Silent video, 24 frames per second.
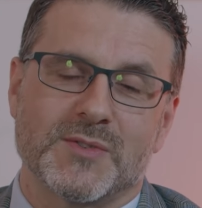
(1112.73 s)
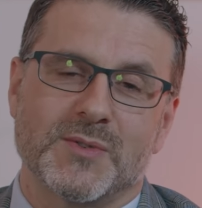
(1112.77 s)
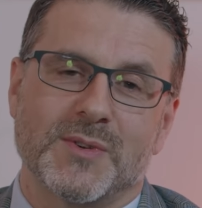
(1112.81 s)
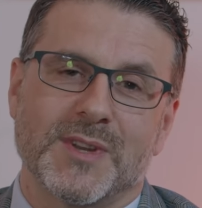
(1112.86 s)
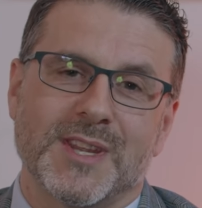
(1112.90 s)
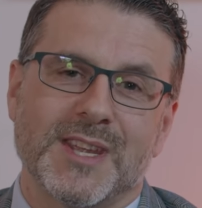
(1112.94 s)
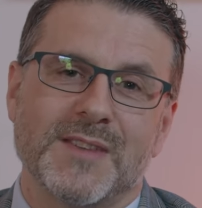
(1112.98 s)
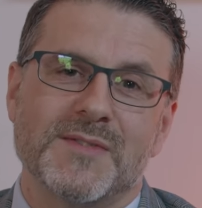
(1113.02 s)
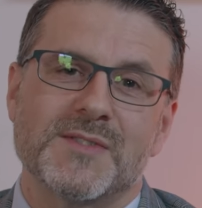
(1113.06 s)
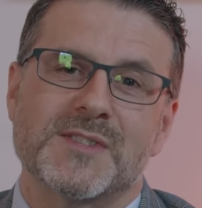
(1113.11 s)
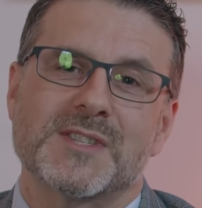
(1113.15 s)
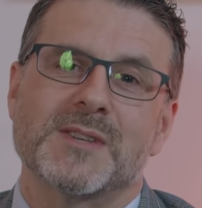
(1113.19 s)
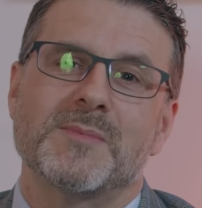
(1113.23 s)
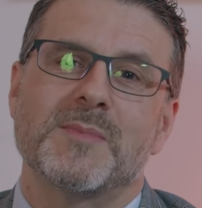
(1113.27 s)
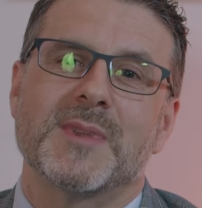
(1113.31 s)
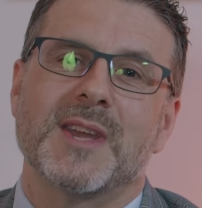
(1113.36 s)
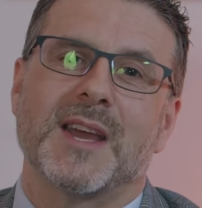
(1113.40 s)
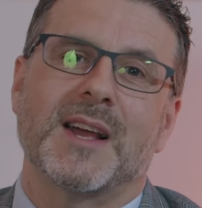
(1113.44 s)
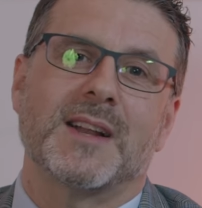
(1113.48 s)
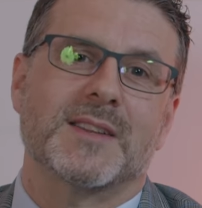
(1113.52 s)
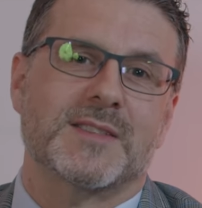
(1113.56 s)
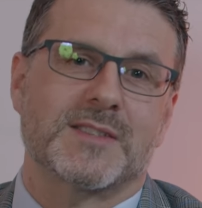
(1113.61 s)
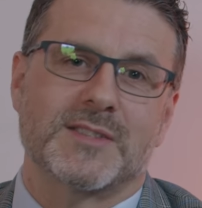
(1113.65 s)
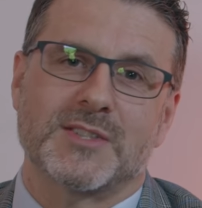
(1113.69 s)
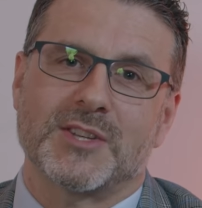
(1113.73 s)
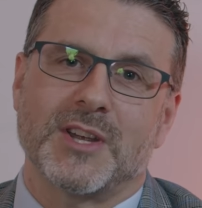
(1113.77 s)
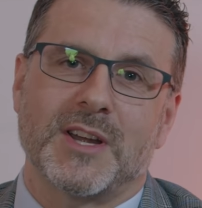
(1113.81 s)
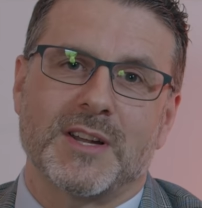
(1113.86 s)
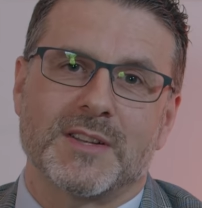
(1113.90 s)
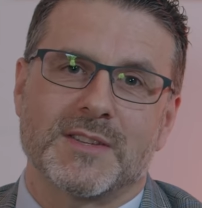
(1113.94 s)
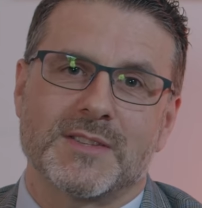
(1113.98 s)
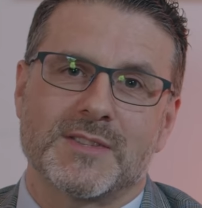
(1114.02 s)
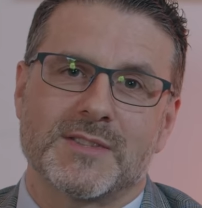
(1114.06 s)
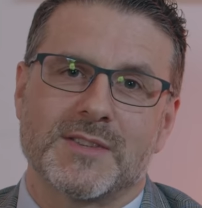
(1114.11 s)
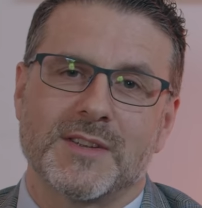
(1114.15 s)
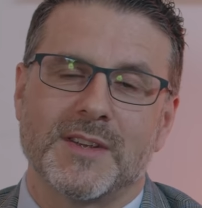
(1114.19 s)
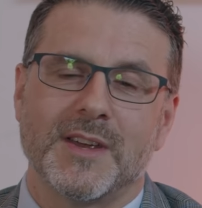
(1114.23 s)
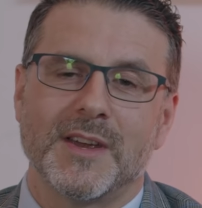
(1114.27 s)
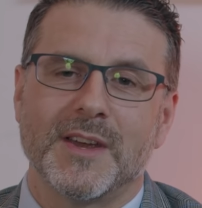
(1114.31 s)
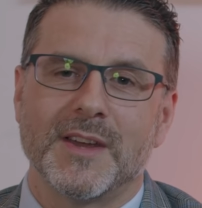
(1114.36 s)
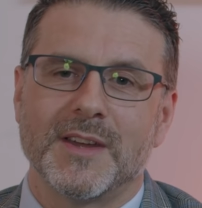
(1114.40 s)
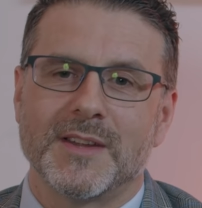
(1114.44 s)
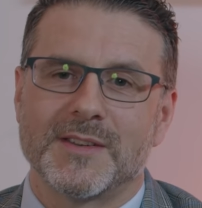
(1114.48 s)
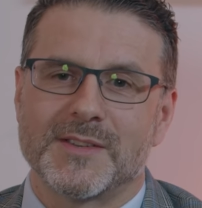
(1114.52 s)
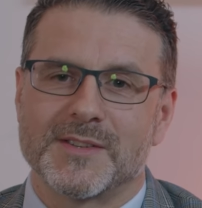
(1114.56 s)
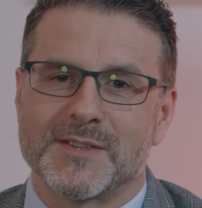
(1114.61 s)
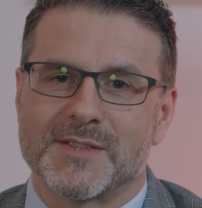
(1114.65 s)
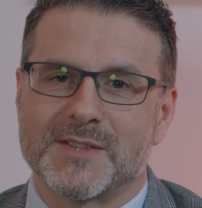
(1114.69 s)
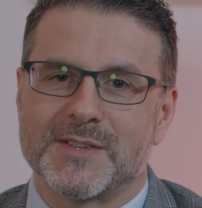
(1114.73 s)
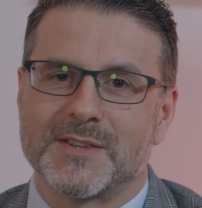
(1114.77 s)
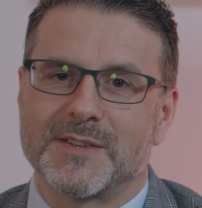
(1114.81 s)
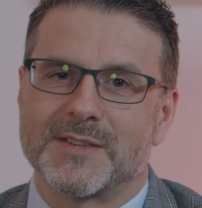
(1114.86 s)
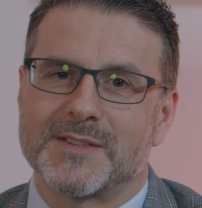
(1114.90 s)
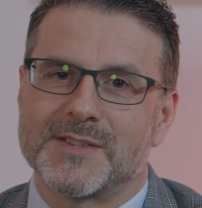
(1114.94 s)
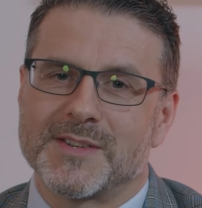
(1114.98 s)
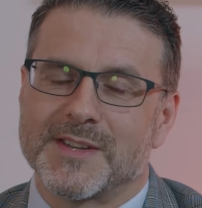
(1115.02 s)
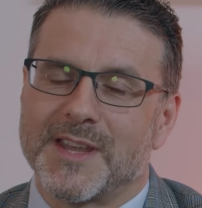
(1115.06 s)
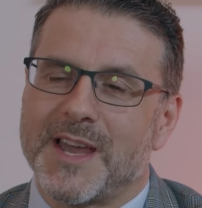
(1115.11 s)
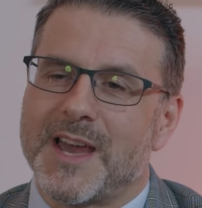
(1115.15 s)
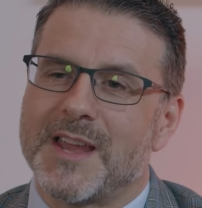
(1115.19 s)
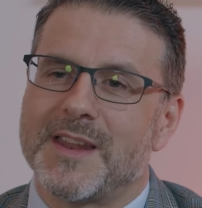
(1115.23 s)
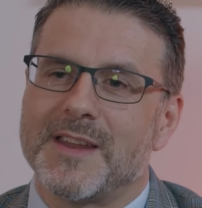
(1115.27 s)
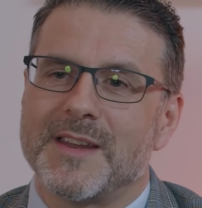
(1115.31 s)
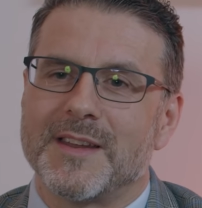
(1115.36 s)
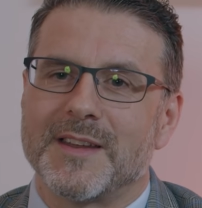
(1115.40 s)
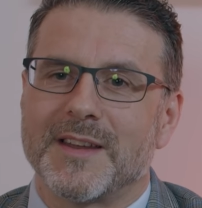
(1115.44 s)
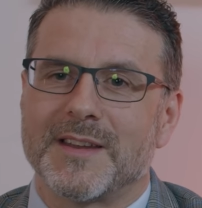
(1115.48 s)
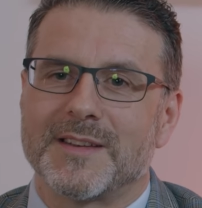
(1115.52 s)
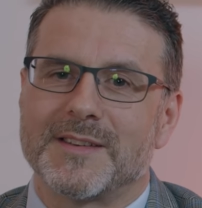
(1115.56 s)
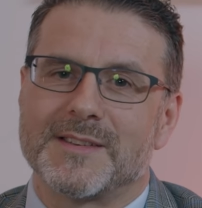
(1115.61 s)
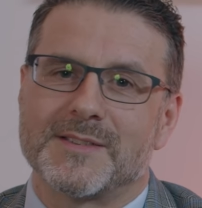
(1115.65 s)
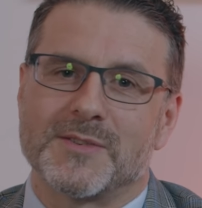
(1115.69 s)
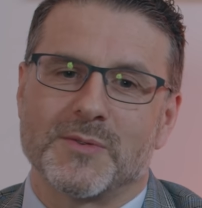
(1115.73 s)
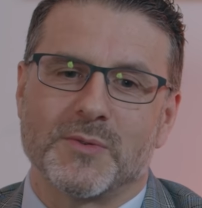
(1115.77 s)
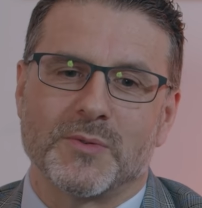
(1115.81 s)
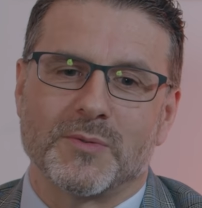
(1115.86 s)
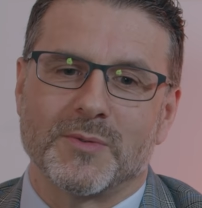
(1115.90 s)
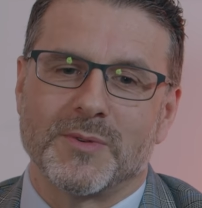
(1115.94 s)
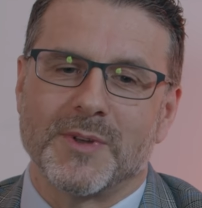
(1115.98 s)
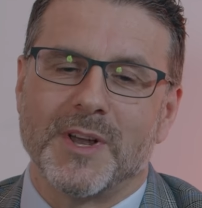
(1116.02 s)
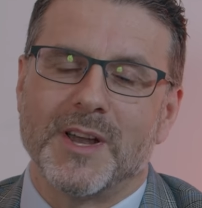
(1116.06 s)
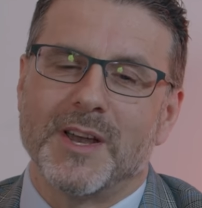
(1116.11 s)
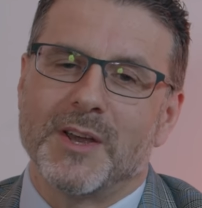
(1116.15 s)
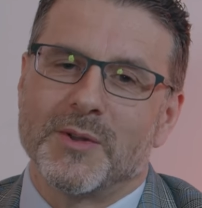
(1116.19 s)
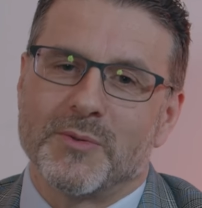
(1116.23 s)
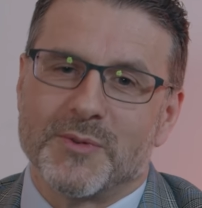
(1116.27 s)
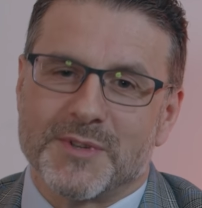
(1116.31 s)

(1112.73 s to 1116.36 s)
So it gives somebody else a chance just to get in and to